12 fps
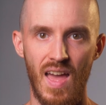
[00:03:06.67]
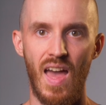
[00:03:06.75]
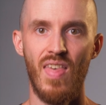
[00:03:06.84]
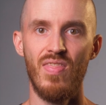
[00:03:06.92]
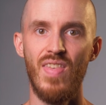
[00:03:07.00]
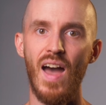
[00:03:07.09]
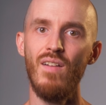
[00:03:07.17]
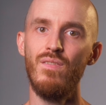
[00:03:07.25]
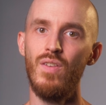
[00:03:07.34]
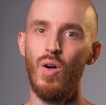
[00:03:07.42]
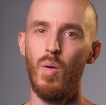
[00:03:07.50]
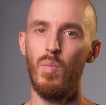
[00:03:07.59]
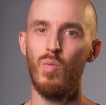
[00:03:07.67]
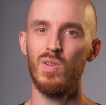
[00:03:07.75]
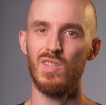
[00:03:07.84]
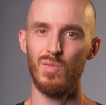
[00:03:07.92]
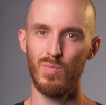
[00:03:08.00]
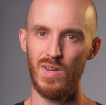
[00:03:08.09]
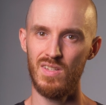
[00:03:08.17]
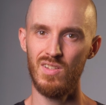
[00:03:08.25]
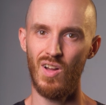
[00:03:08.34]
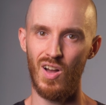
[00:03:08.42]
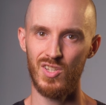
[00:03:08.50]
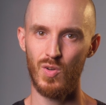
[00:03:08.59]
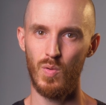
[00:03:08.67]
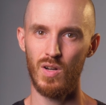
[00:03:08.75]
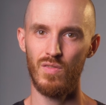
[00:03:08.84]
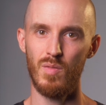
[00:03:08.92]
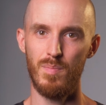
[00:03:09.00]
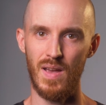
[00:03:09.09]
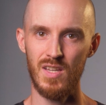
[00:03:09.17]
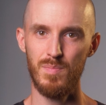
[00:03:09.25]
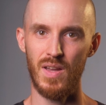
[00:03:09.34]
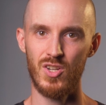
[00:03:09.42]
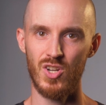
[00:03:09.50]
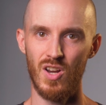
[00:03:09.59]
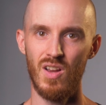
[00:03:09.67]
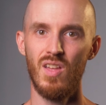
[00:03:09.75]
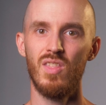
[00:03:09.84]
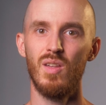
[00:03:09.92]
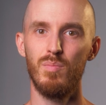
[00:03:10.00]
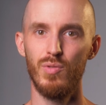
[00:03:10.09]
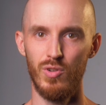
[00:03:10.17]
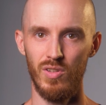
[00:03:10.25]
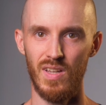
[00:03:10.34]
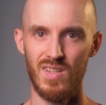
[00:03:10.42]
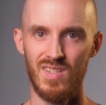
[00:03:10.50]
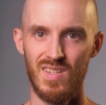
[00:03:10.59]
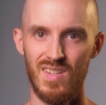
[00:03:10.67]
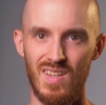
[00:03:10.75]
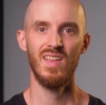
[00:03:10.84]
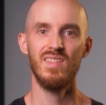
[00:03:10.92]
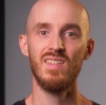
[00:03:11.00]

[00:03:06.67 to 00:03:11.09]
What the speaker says: And that film was the recent Oscar winner for Best Picture, The Brutalist.